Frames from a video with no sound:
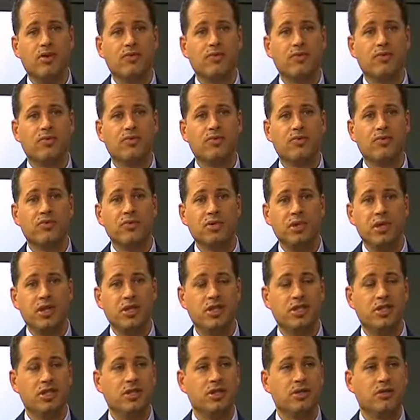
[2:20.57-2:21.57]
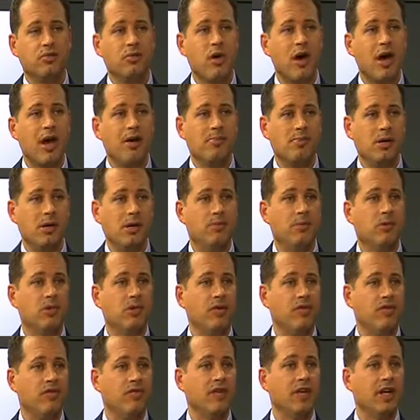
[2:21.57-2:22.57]
of reasons why people
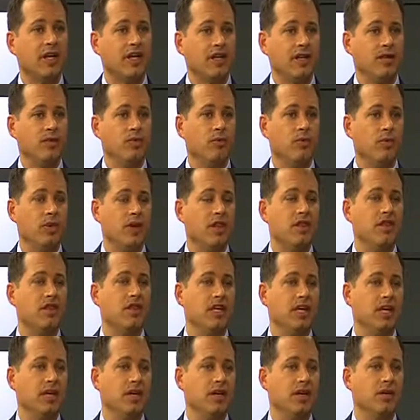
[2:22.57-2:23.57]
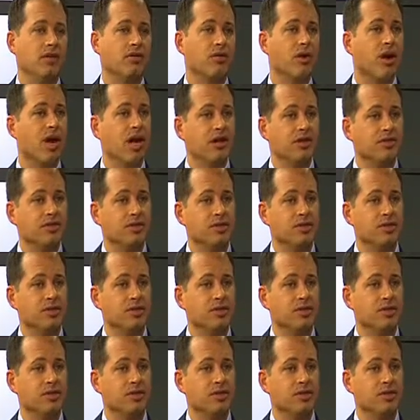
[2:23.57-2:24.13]
are afflicted with the chronic. But don't